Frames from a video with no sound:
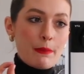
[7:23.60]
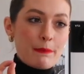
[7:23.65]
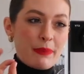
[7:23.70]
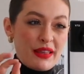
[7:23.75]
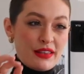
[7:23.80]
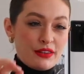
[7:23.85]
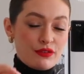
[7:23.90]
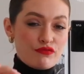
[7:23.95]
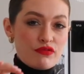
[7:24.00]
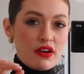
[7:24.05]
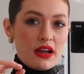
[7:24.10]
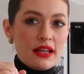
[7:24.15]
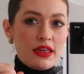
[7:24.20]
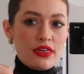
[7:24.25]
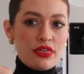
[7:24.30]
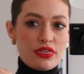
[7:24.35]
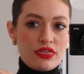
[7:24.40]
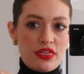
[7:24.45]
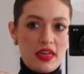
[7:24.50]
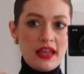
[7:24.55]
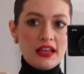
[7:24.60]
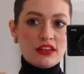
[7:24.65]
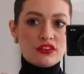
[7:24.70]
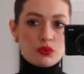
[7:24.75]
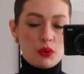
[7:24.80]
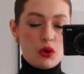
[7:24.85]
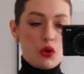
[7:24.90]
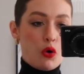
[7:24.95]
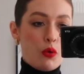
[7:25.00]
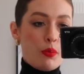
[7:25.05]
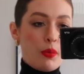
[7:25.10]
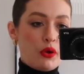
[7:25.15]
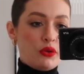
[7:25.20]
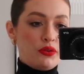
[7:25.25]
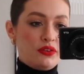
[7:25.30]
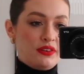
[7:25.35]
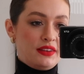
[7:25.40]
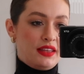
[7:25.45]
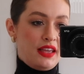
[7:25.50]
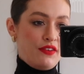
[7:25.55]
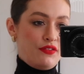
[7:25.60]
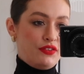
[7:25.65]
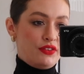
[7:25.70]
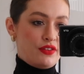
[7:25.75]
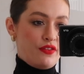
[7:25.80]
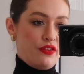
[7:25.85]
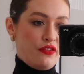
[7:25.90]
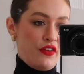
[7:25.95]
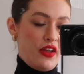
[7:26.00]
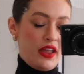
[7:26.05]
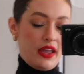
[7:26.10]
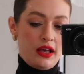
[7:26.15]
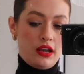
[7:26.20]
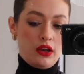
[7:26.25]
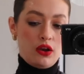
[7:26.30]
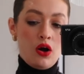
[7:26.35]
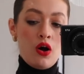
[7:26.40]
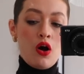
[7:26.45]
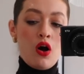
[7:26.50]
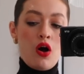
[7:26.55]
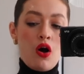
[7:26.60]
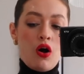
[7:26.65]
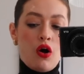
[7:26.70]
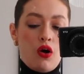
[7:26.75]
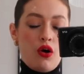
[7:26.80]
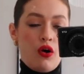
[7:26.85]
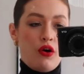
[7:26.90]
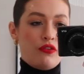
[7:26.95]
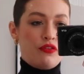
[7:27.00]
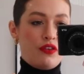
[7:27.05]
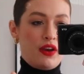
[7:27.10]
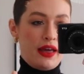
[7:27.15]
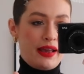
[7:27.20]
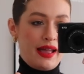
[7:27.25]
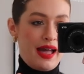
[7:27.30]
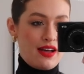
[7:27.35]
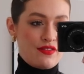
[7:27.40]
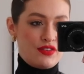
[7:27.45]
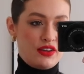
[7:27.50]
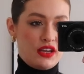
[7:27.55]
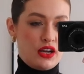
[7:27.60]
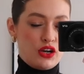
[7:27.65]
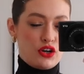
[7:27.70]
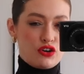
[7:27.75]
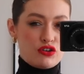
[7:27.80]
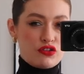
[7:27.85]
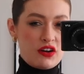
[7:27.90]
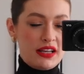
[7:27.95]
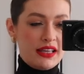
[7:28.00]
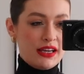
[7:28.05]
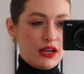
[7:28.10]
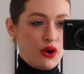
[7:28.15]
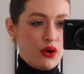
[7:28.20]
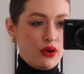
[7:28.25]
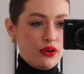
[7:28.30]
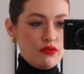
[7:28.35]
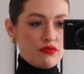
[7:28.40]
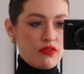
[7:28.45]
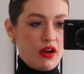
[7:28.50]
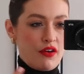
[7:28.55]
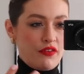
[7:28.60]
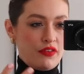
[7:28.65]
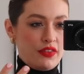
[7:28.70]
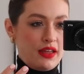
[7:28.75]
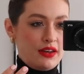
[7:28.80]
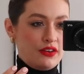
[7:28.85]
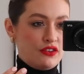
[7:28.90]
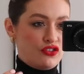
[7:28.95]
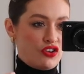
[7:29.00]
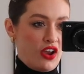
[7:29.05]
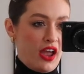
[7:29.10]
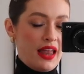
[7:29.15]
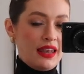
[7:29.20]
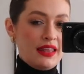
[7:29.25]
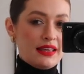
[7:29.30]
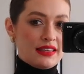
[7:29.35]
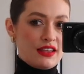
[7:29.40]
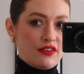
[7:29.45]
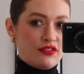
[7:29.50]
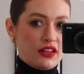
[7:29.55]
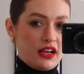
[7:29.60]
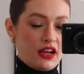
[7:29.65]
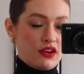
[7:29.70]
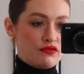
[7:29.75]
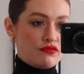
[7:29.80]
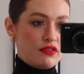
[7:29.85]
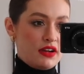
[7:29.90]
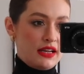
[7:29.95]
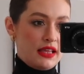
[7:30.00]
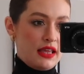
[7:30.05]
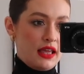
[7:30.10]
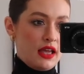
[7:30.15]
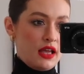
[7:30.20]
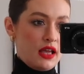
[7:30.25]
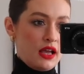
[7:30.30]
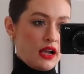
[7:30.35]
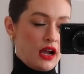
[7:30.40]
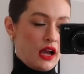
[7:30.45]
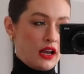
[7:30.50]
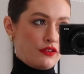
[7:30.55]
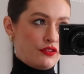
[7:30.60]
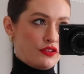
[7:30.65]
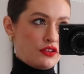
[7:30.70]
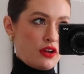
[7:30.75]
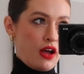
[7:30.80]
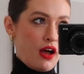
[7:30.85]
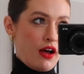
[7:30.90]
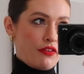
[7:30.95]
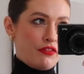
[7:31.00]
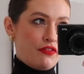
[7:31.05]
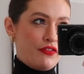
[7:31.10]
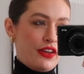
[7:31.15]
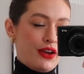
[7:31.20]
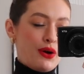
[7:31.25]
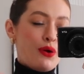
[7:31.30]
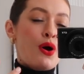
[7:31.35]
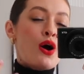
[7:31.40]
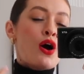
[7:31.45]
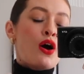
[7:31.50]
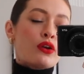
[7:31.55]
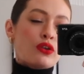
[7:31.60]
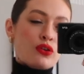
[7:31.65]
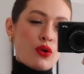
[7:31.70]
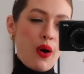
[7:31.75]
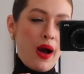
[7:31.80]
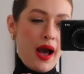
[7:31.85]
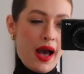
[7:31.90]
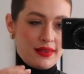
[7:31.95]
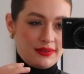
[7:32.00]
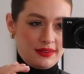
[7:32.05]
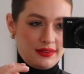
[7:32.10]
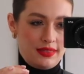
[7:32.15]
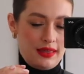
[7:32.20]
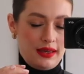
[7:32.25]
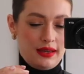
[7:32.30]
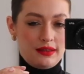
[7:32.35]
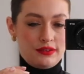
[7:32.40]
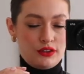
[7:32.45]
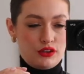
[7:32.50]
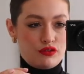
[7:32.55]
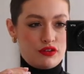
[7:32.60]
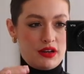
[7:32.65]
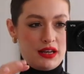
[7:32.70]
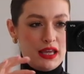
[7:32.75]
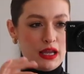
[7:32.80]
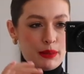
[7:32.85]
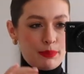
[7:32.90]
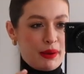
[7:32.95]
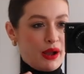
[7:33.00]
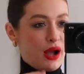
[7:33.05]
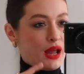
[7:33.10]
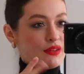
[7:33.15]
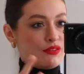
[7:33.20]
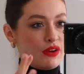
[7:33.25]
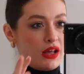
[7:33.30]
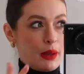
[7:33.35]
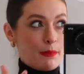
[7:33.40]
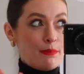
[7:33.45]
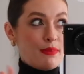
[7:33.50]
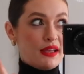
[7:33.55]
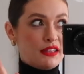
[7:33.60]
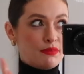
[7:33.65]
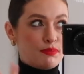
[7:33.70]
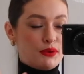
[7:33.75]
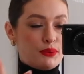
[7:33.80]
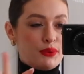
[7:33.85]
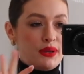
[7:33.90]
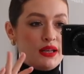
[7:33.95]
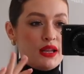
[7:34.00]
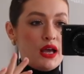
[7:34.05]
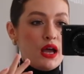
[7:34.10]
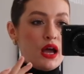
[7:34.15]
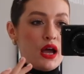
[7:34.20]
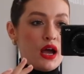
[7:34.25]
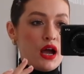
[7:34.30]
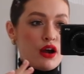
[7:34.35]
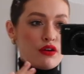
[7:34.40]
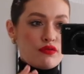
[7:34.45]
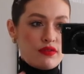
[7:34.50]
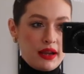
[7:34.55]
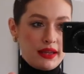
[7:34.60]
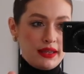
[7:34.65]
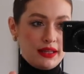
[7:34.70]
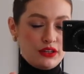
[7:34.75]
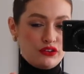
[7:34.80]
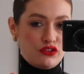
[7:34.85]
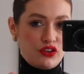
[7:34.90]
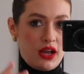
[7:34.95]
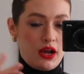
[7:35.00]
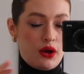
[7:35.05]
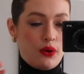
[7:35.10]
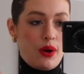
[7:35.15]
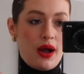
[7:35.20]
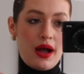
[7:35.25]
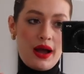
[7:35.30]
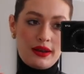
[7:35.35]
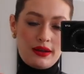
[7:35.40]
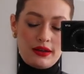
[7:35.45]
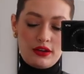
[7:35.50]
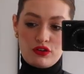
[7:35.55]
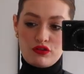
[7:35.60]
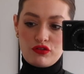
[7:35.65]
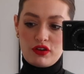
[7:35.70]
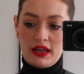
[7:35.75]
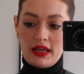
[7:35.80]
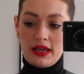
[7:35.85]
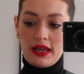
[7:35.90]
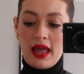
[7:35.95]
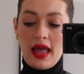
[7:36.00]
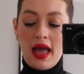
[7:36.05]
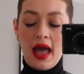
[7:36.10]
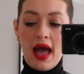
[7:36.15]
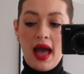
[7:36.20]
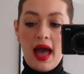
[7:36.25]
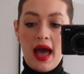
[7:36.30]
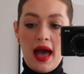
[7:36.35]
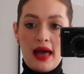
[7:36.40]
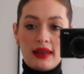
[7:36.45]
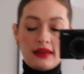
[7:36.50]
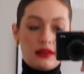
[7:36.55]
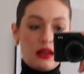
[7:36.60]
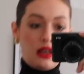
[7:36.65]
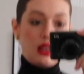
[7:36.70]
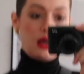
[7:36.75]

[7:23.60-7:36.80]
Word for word: but it's really thick so it almost gives the feel of like having acrylic on rather than gel. It gives like a really kind of tough feel. Not as thick as acrylic, but kind of like a mix between a regular gel and an acrylic. And